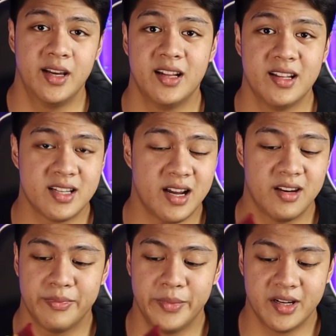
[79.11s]
and it is
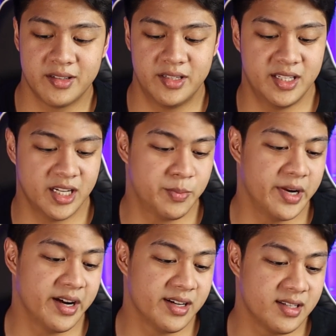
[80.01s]
kind of because she's
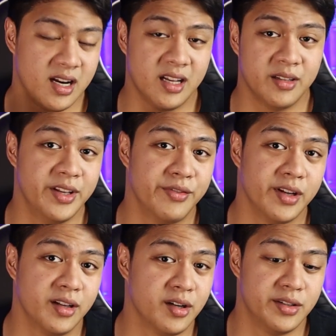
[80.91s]
experienced a lot of
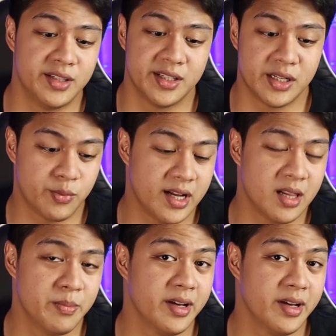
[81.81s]
different cultures as well,